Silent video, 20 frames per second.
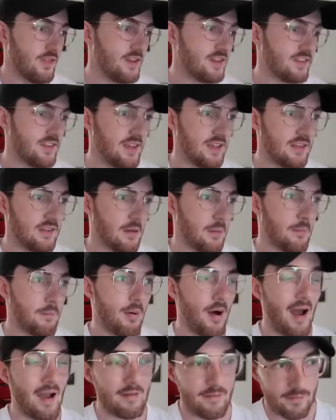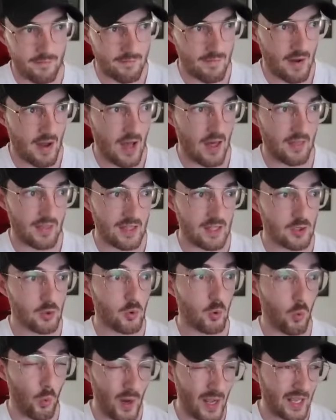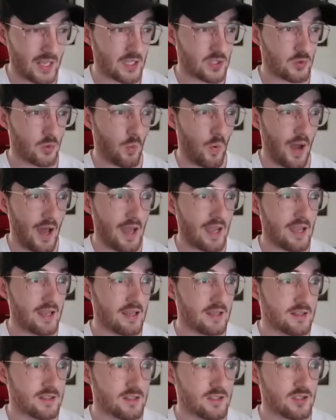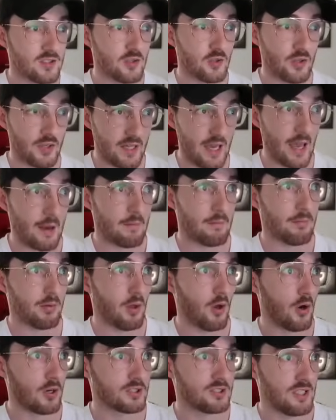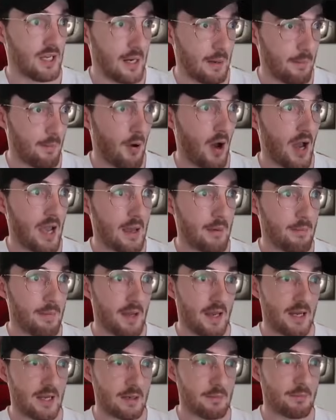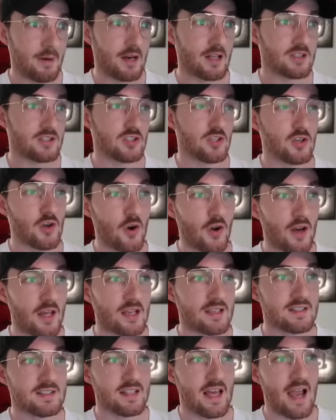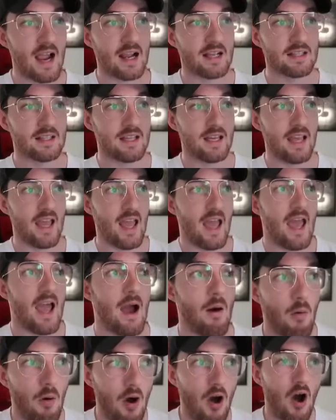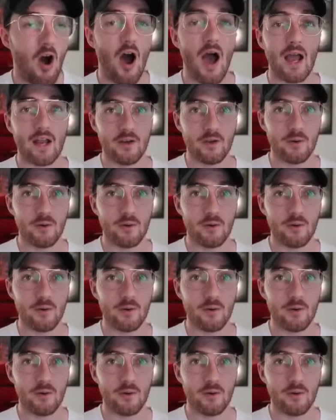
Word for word: this is by far the quickest way to get blocks in my opinion, but it's not exactly how I